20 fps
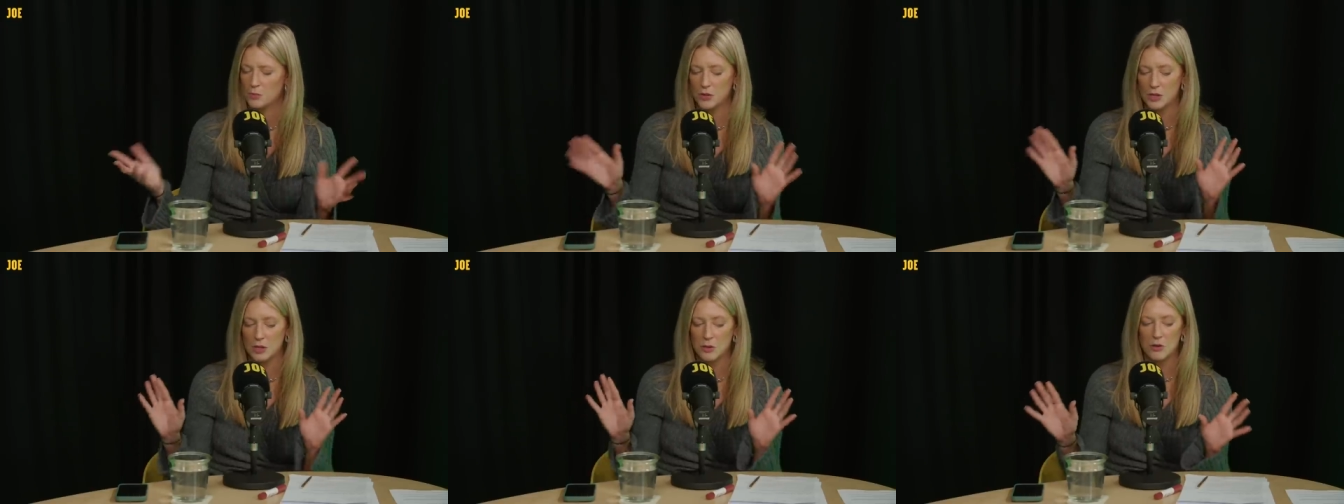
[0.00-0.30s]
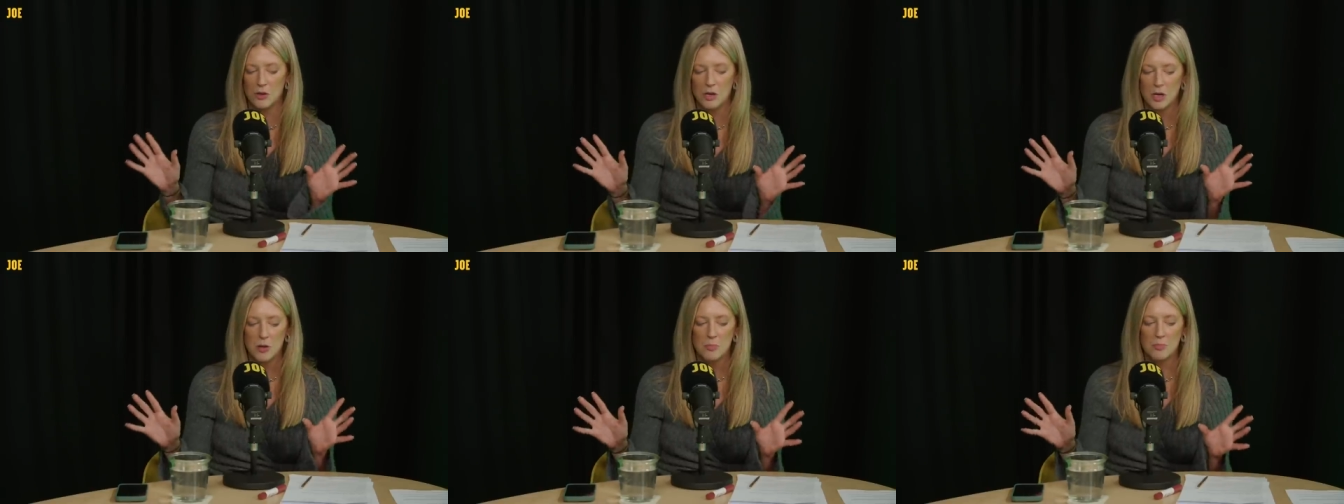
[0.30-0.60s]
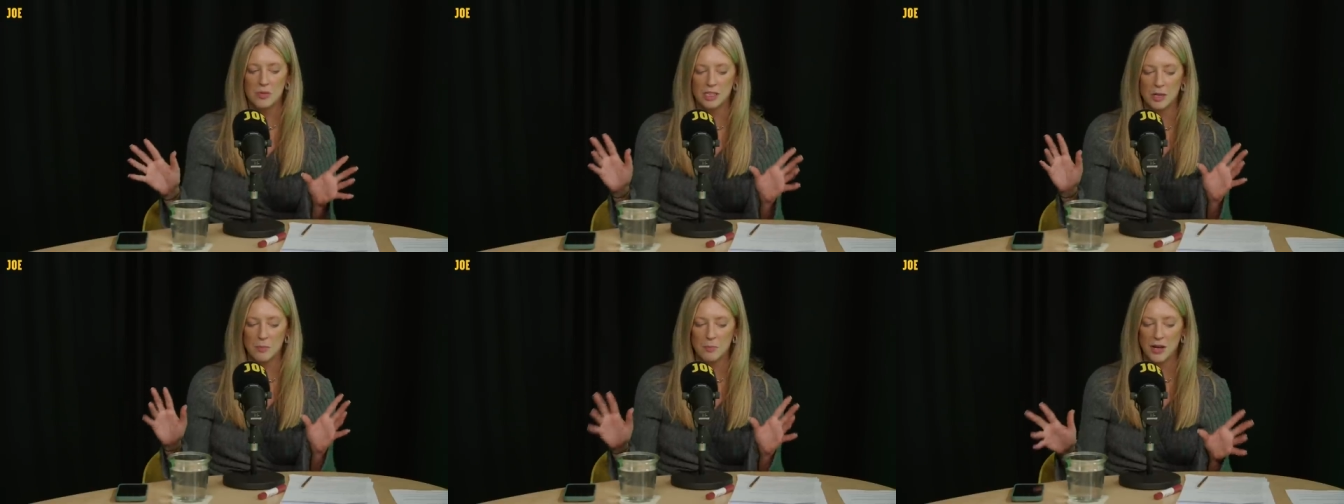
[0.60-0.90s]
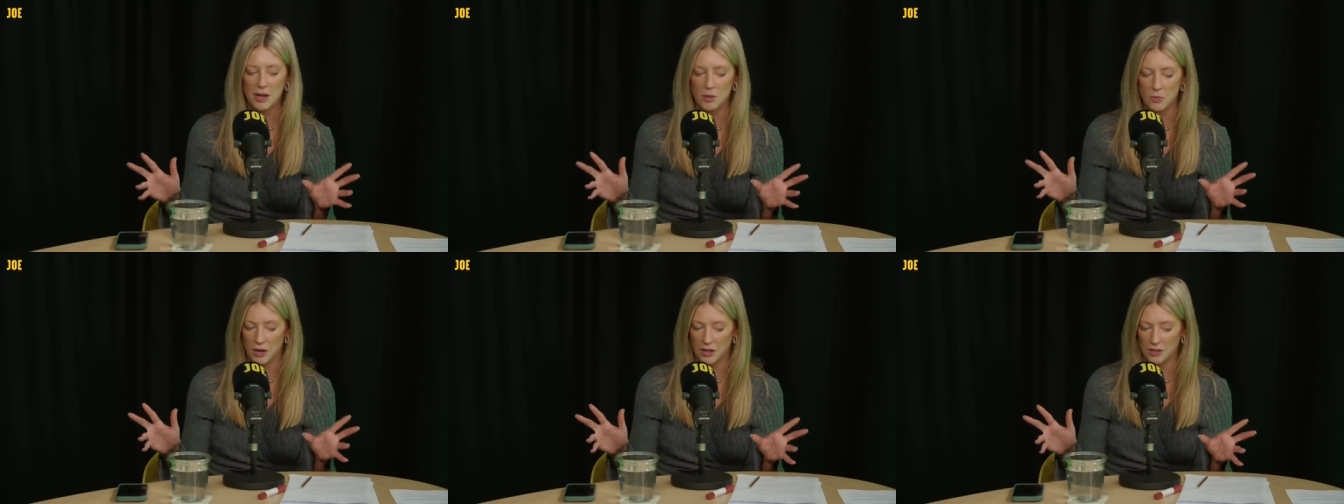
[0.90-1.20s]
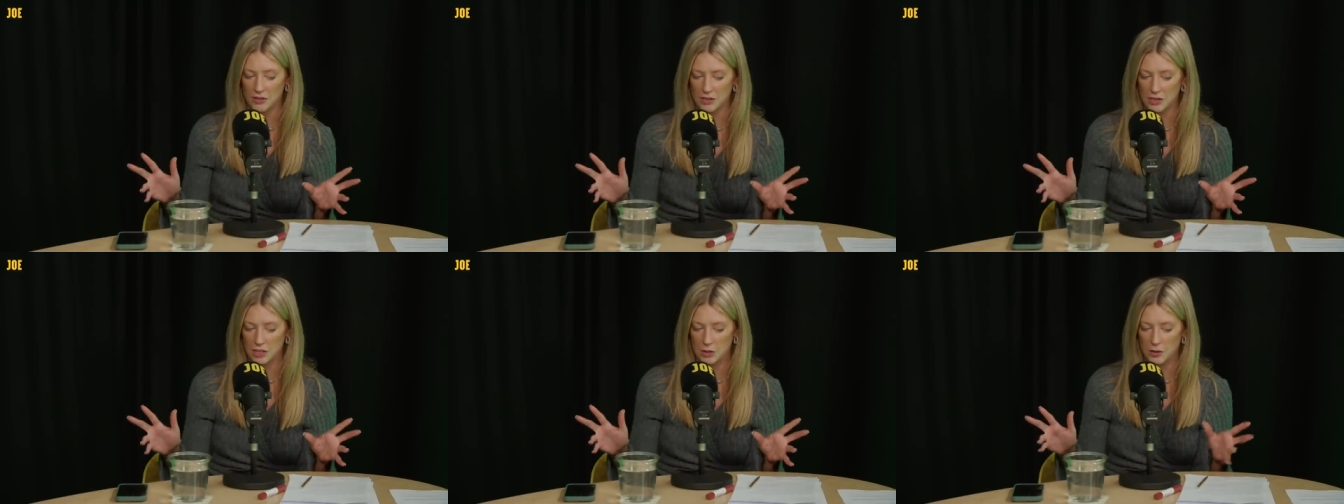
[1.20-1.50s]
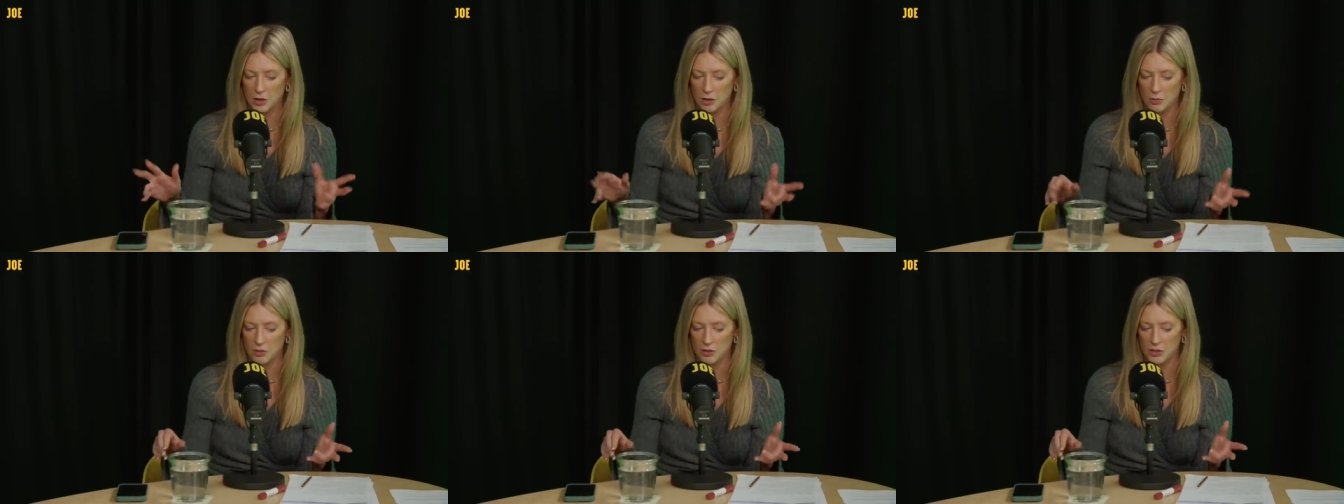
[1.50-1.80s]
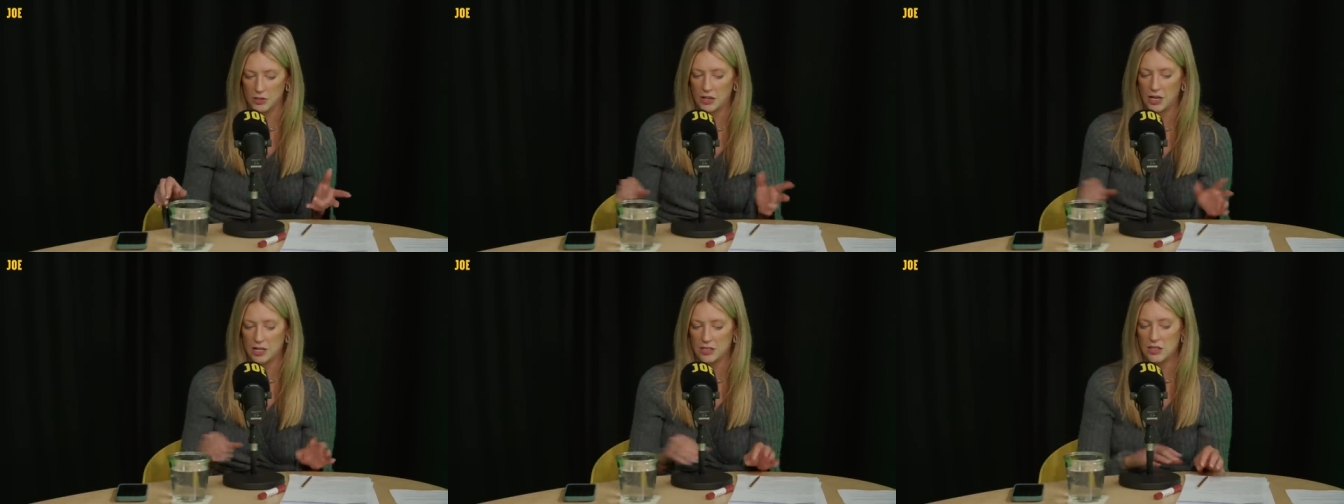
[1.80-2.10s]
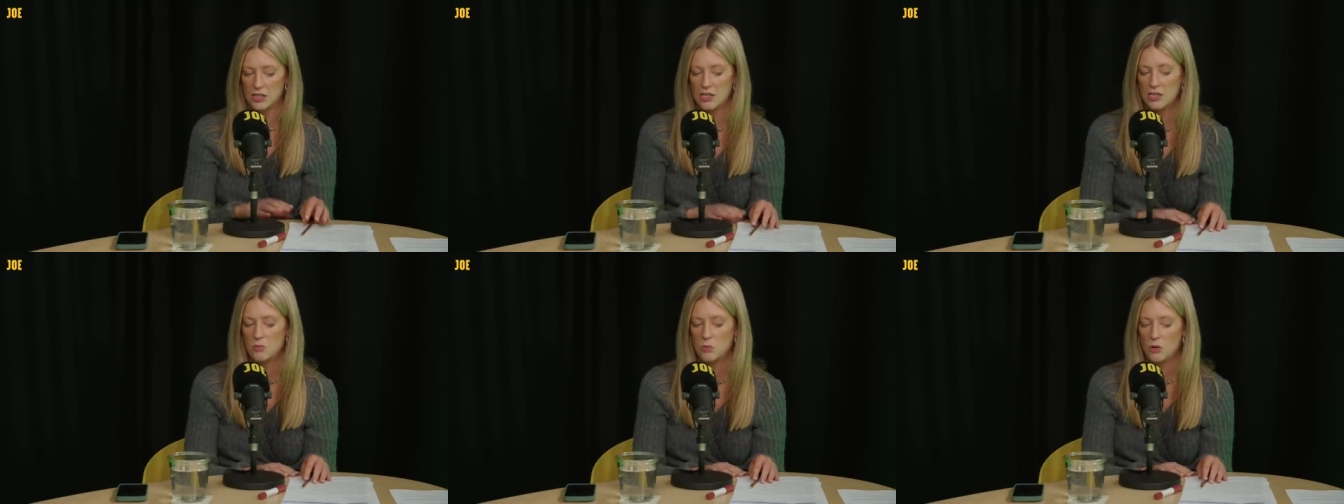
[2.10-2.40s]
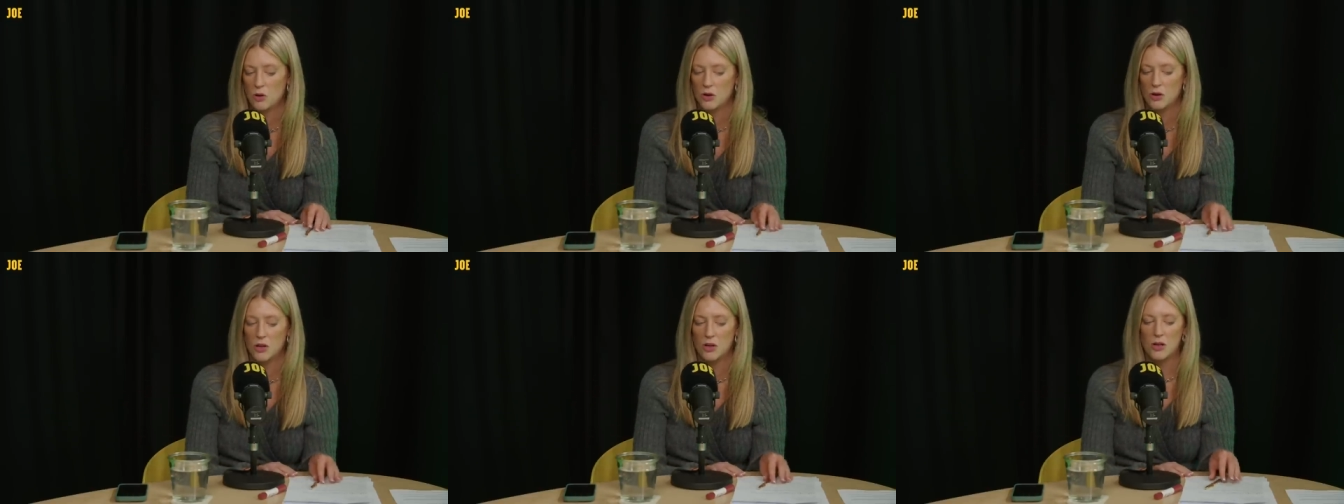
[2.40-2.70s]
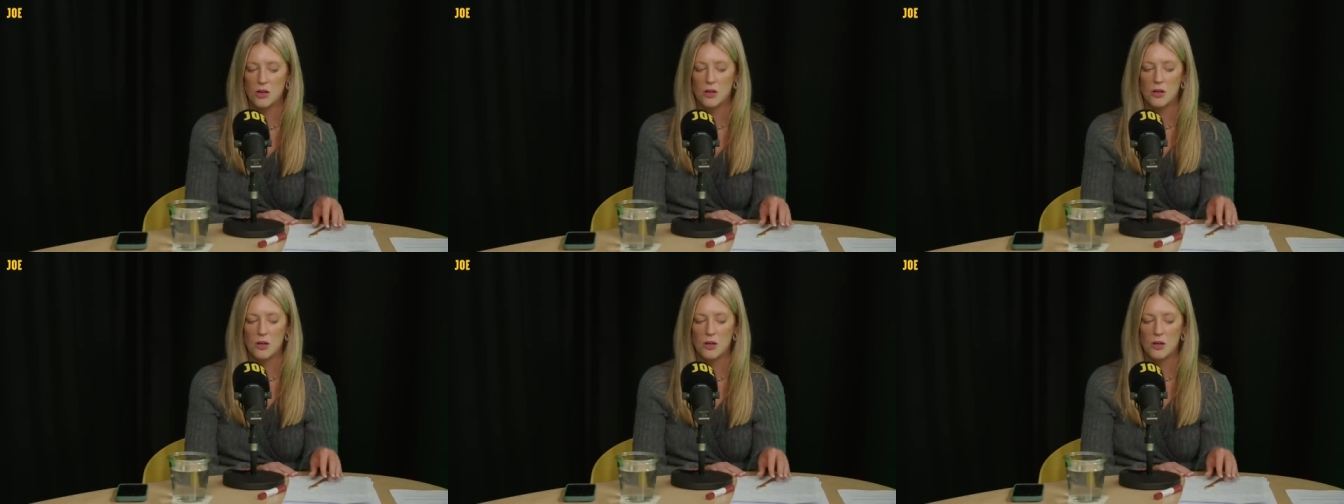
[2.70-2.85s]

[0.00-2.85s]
But the big ones. Okay, so this is what,